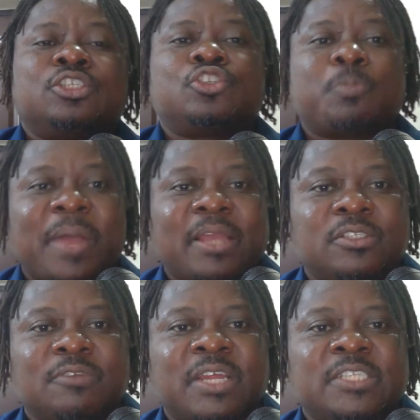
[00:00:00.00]
Super Eagles
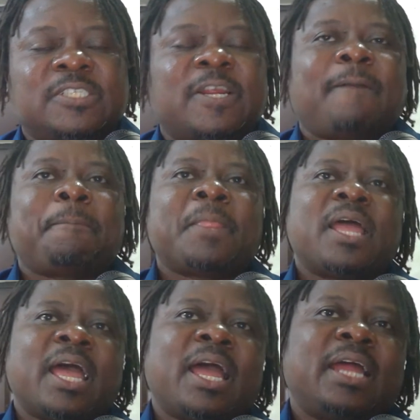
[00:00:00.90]
of Nigeria.
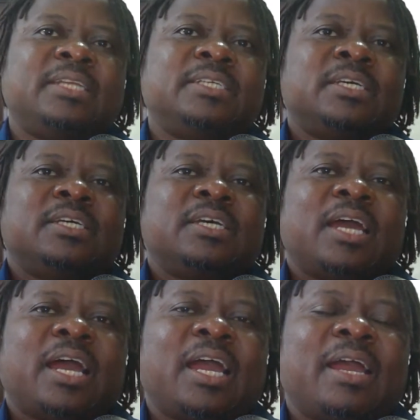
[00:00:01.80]
And
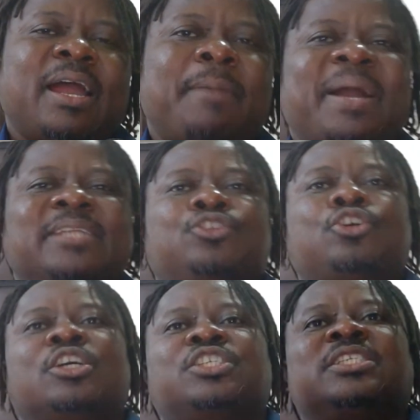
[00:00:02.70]
I might
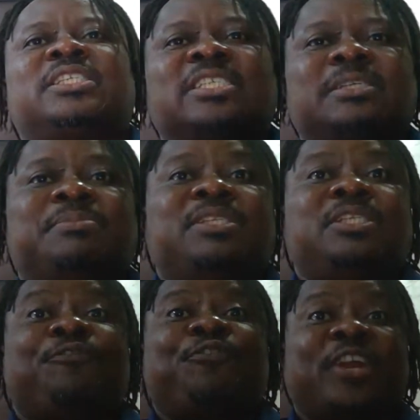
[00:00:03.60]
judge the team
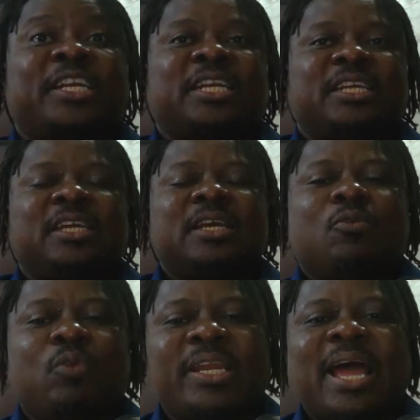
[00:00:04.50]
differently
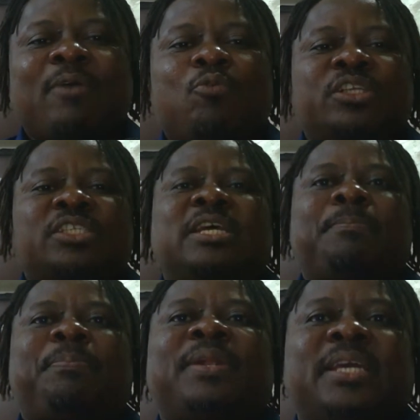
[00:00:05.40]
when I watch
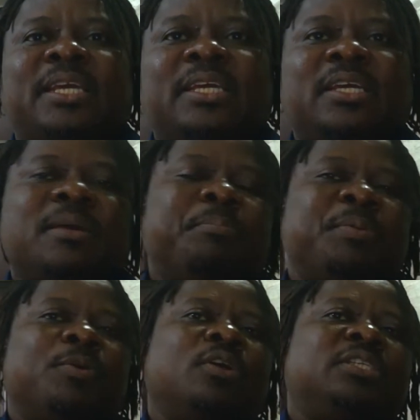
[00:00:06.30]
them play
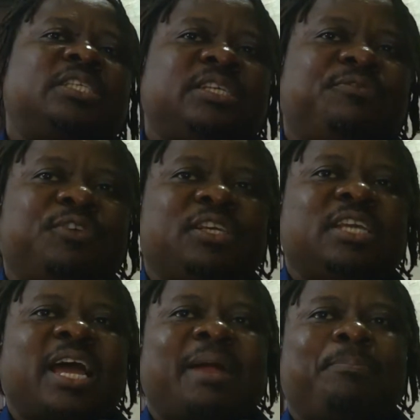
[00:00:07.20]
maybe on TV,
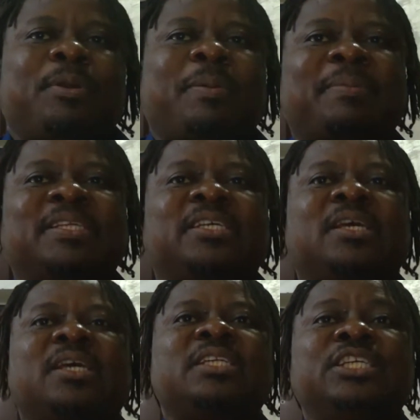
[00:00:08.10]
and probably
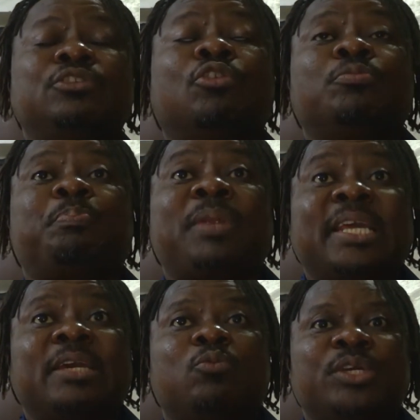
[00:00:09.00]
they don't
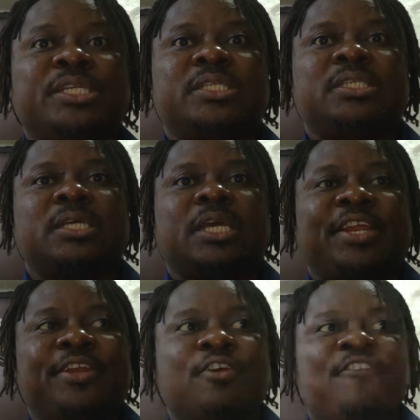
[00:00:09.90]
play with
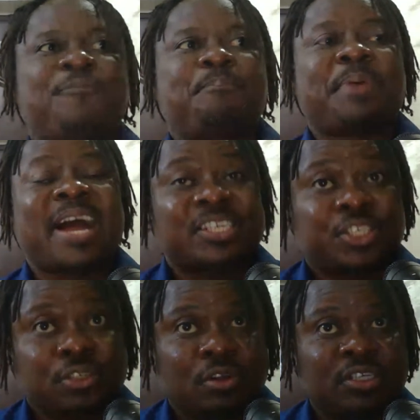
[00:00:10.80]
enough
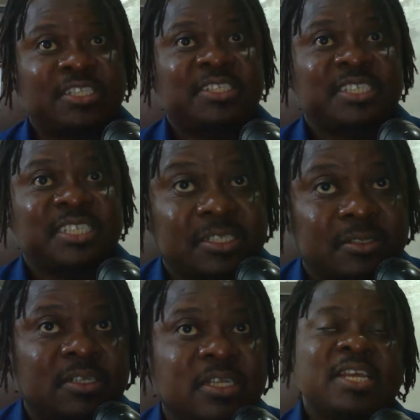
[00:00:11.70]
passion,
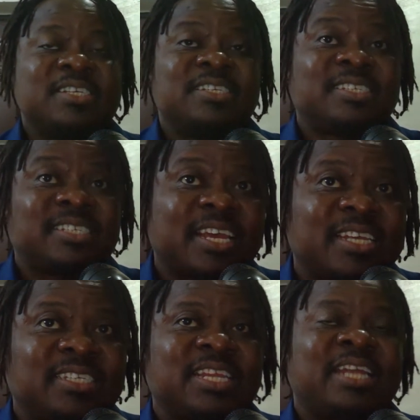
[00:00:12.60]
zeal,
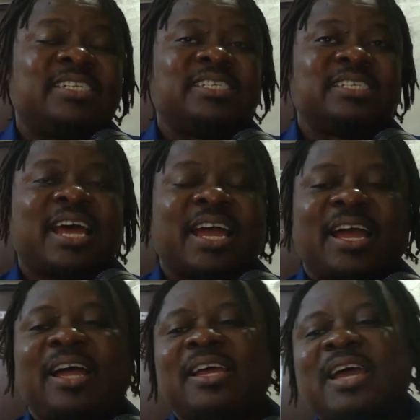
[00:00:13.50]
zest, and
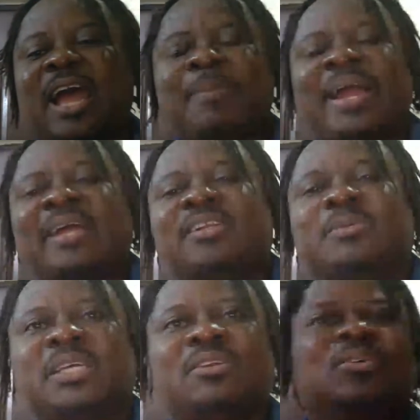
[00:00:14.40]
desire. I might end up
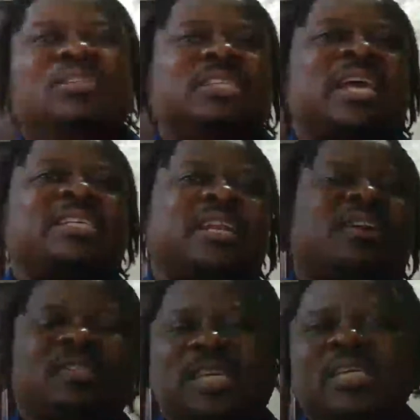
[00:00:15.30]
saying, oh, these guys are
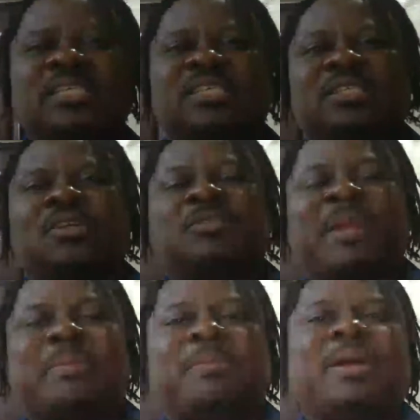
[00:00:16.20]
not taking this serious,
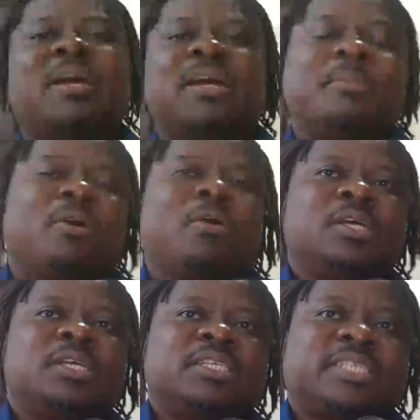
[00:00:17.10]
blah, blah, blah. But
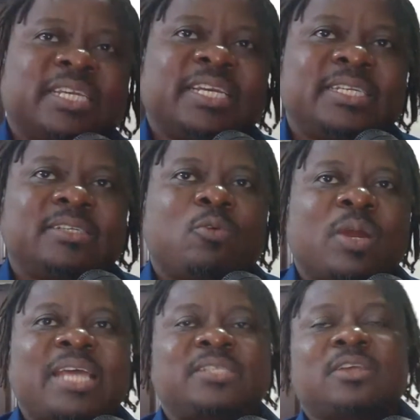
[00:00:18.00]
seeing what
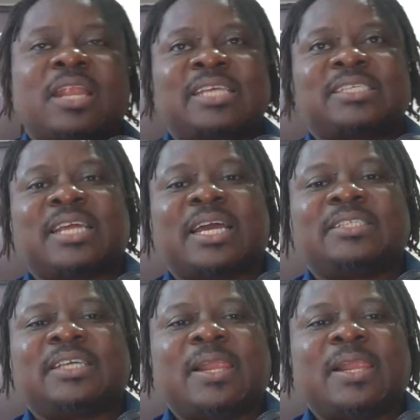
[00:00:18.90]
I saw last night,